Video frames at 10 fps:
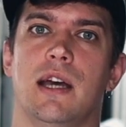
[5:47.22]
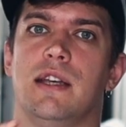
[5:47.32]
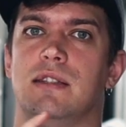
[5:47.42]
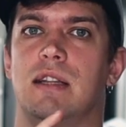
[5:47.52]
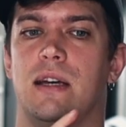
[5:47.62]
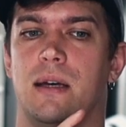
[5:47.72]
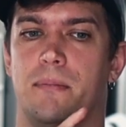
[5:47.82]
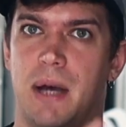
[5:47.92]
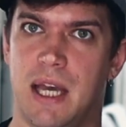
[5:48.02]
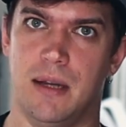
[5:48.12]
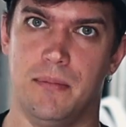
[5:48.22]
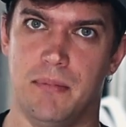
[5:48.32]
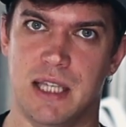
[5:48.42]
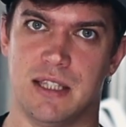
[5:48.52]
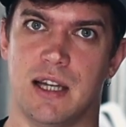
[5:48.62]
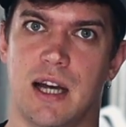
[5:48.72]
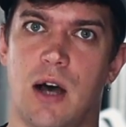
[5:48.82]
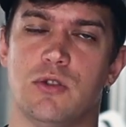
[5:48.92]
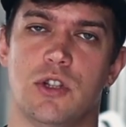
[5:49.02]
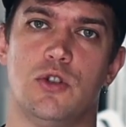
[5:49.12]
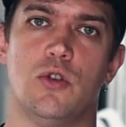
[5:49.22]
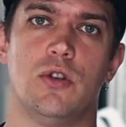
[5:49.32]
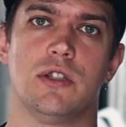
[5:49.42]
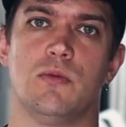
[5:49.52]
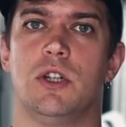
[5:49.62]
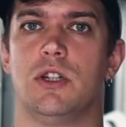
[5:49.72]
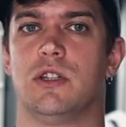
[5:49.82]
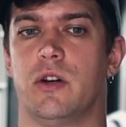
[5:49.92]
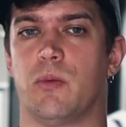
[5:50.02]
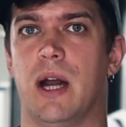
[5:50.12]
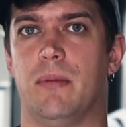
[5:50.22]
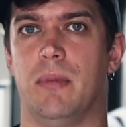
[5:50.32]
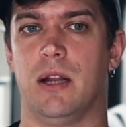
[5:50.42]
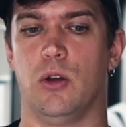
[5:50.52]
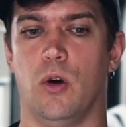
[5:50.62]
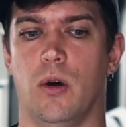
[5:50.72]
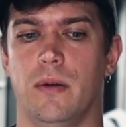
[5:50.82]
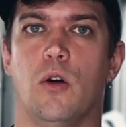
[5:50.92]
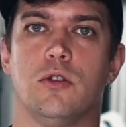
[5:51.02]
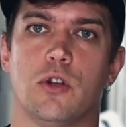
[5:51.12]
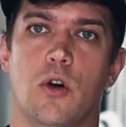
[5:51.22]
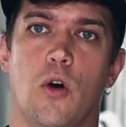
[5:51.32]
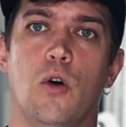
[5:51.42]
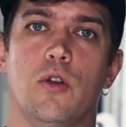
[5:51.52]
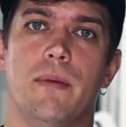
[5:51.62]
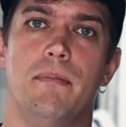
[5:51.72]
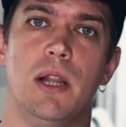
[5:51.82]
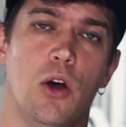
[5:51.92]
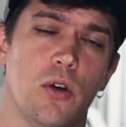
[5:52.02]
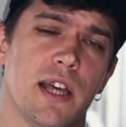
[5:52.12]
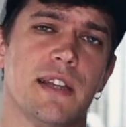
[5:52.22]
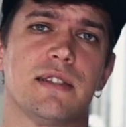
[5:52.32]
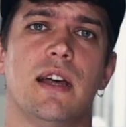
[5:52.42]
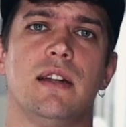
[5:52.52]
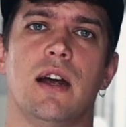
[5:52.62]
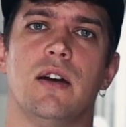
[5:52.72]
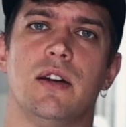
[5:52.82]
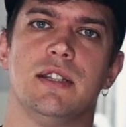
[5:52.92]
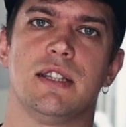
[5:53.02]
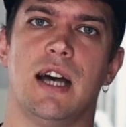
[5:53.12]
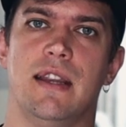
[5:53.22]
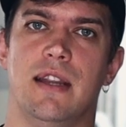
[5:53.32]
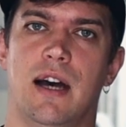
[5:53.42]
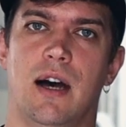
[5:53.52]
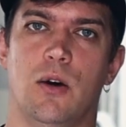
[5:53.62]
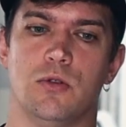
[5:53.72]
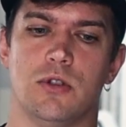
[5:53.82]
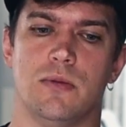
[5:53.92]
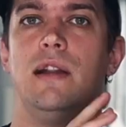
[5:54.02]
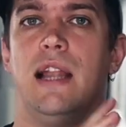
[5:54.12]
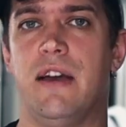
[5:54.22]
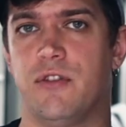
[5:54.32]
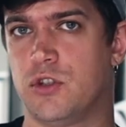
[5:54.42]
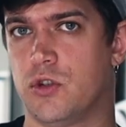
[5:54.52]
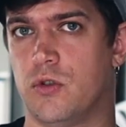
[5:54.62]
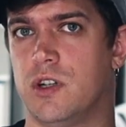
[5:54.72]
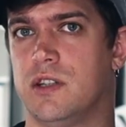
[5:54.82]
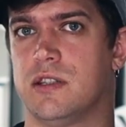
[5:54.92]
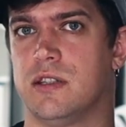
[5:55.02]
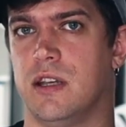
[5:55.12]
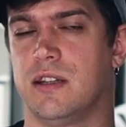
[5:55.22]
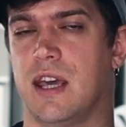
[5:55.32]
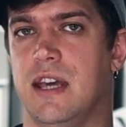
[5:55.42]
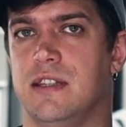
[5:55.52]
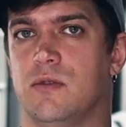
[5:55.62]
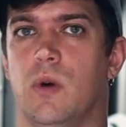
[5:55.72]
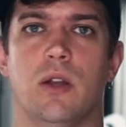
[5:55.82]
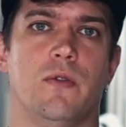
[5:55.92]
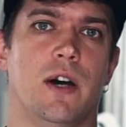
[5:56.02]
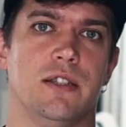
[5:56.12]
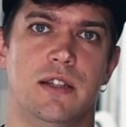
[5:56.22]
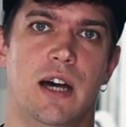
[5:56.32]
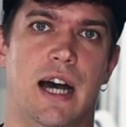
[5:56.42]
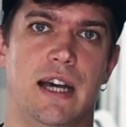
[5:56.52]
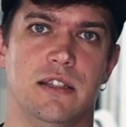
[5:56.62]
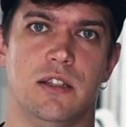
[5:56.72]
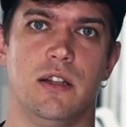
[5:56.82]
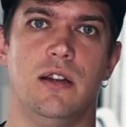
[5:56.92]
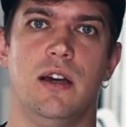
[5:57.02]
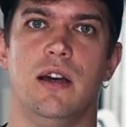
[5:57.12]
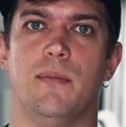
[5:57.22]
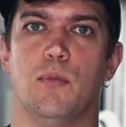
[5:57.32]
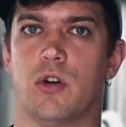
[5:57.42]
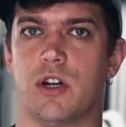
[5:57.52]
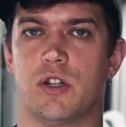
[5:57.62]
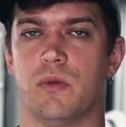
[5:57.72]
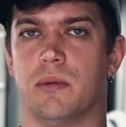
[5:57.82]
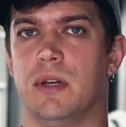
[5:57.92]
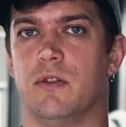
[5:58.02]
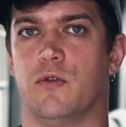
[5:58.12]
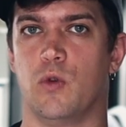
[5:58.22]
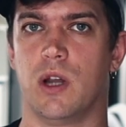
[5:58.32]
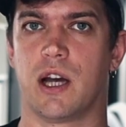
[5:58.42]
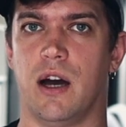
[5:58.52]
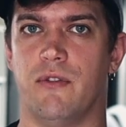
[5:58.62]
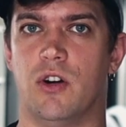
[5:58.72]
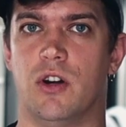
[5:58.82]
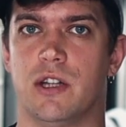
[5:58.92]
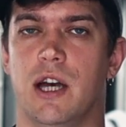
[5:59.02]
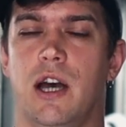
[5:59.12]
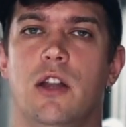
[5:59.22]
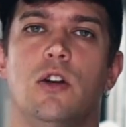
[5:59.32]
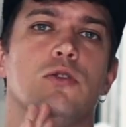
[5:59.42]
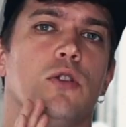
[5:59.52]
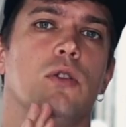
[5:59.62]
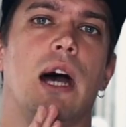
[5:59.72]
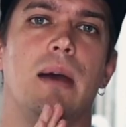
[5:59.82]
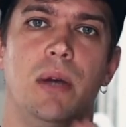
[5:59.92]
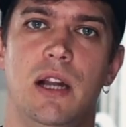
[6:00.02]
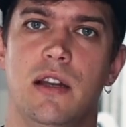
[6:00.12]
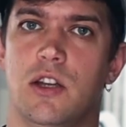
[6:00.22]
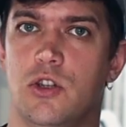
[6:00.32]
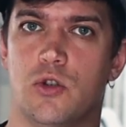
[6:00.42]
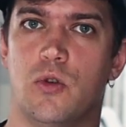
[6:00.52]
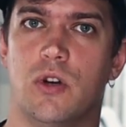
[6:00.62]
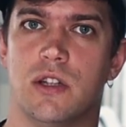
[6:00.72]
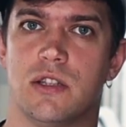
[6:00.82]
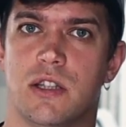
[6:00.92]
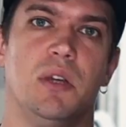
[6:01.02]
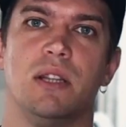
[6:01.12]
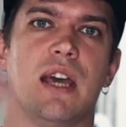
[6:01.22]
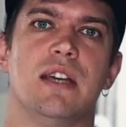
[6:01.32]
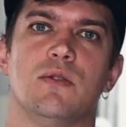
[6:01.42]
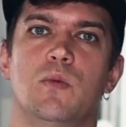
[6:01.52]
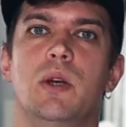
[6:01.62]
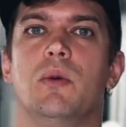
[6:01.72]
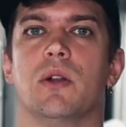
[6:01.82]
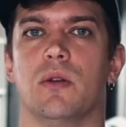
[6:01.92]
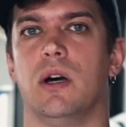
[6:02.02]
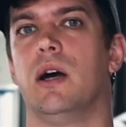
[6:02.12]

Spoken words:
is the main basic house insurance, which is required by law. Also all the belongings that are inside the house. Life insurance, in case one of us dies, the mortgage will be fully covered. And also liability insurance, in case we will